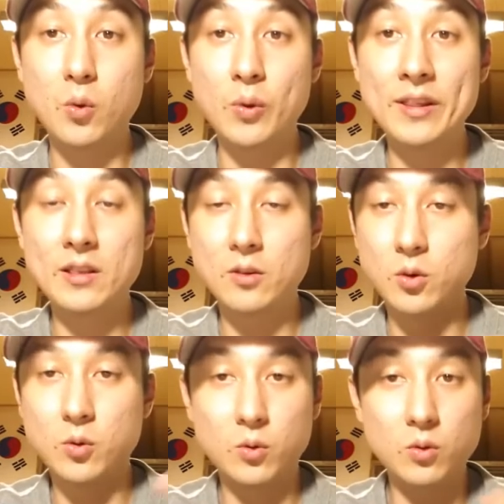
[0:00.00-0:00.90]
with
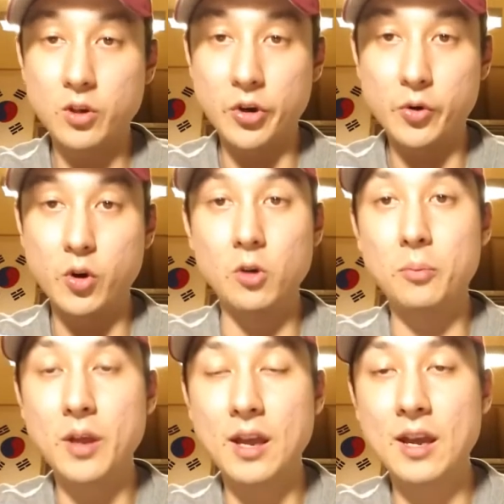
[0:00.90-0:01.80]
your
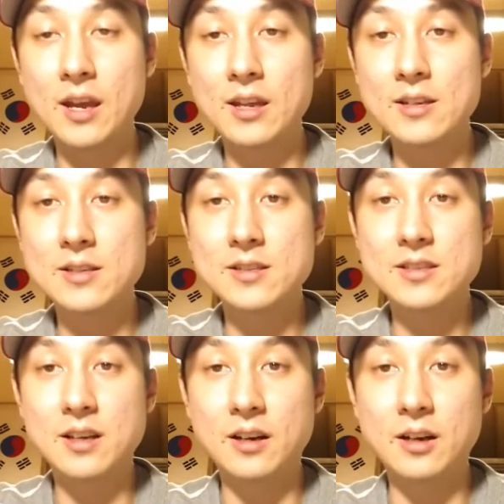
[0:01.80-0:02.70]
group.
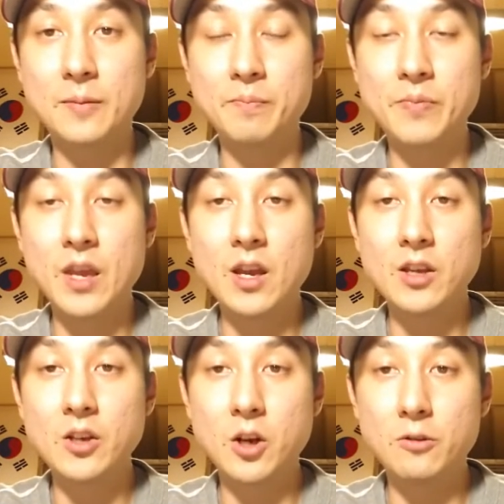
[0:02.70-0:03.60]
And,
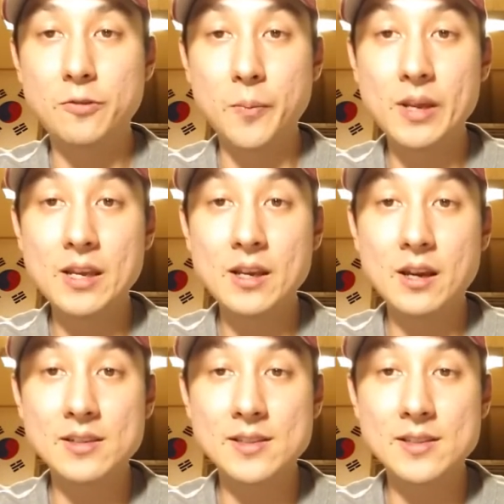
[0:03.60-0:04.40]
you know, for me,